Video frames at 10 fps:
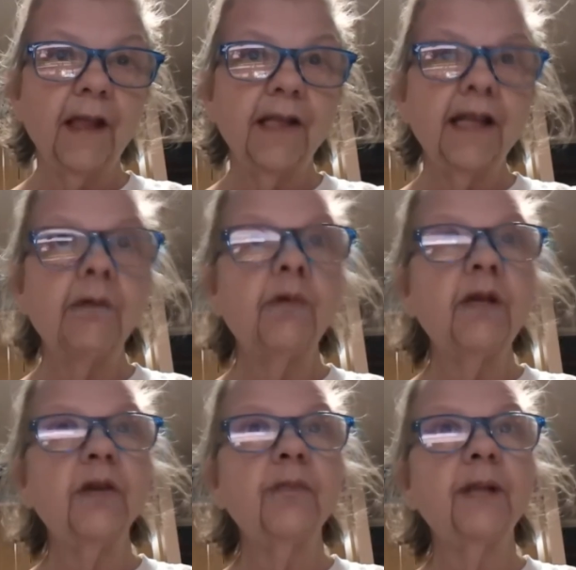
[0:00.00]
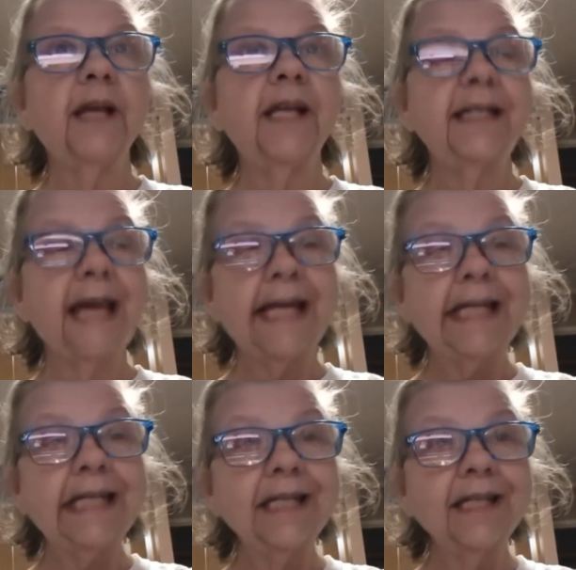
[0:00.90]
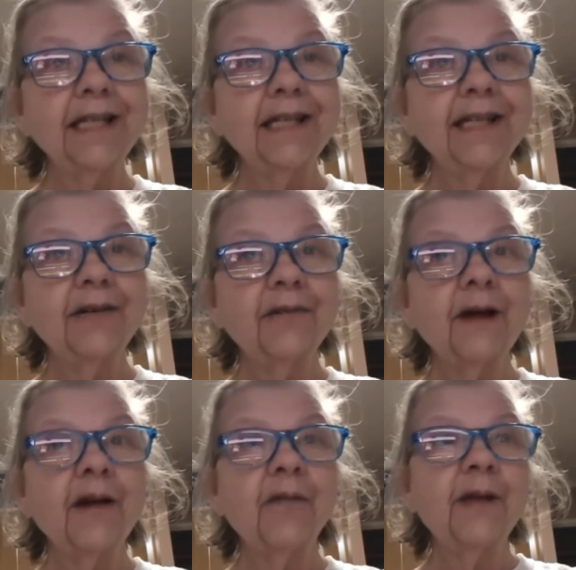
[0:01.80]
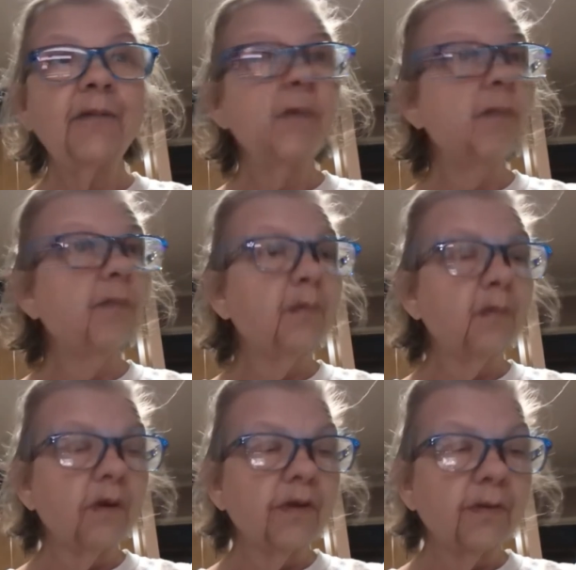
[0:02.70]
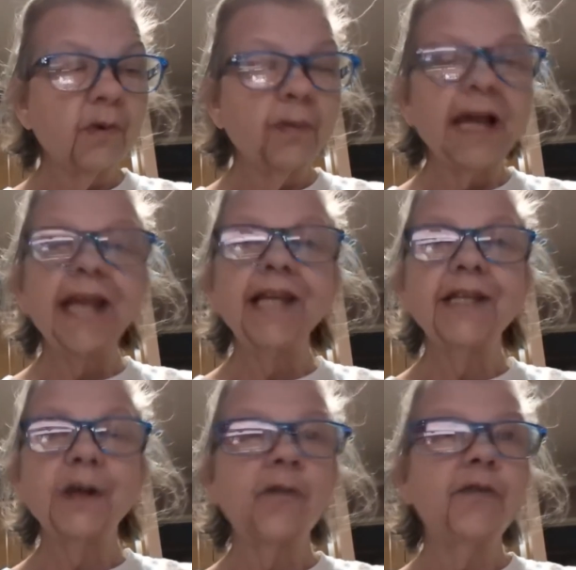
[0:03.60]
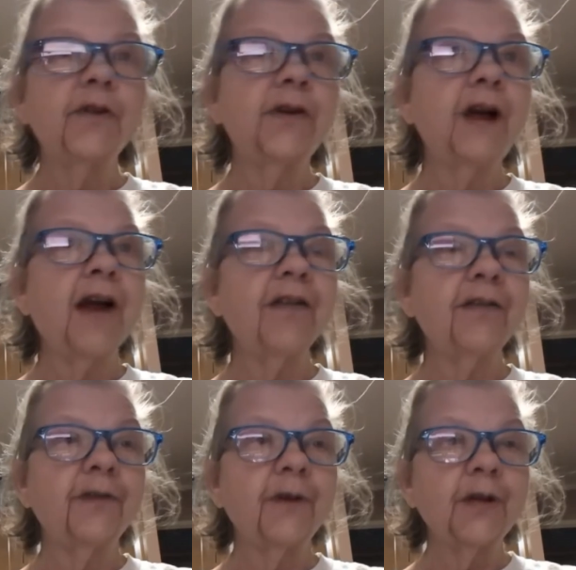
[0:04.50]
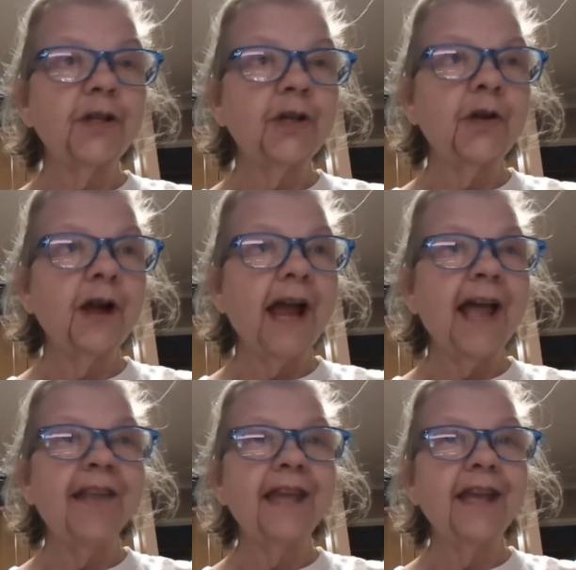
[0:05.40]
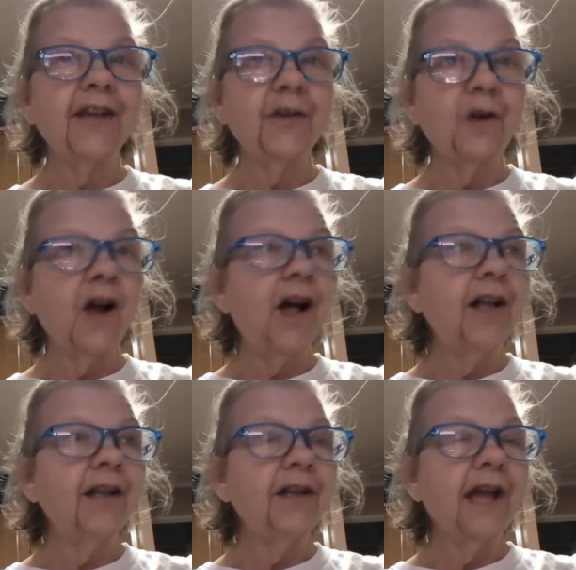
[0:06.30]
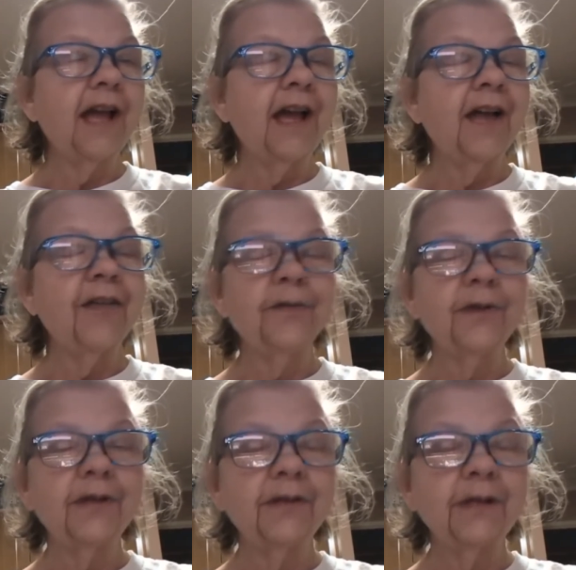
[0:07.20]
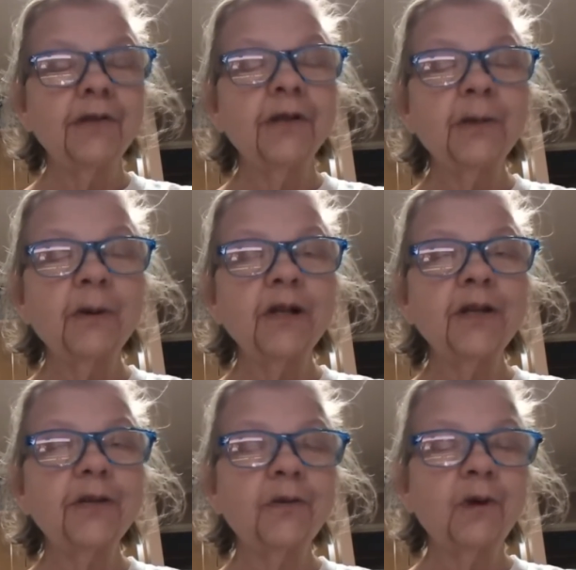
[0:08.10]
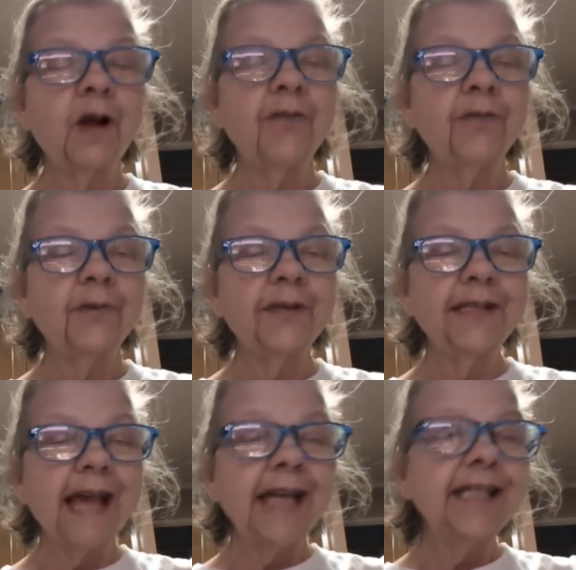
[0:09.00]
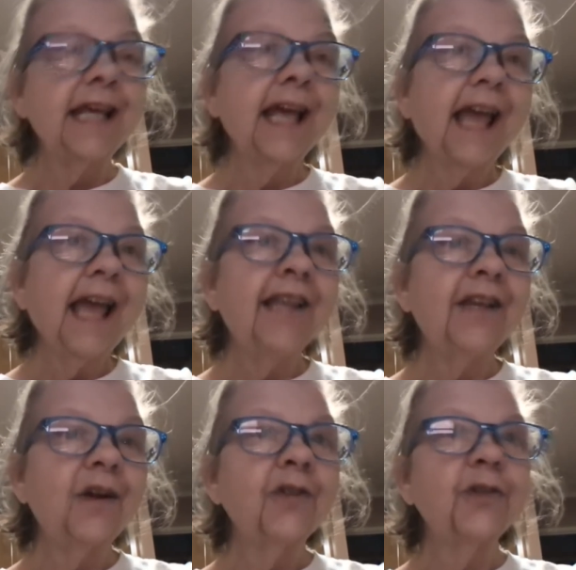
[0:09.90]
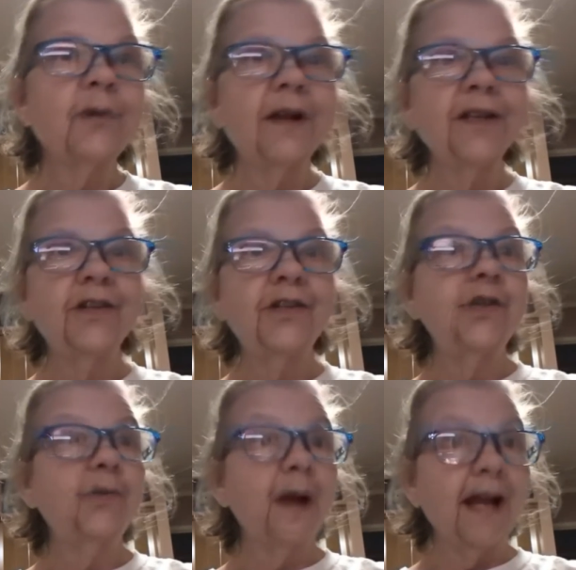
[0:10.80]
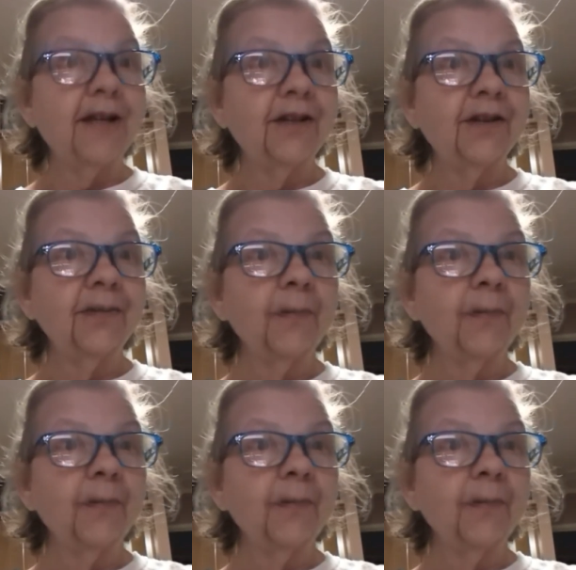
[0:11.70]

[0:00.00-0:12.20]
Like we could play tent, where we threw blankets over the furniture and they could crawl through the little one could crawl through the tent and the older one could direct her.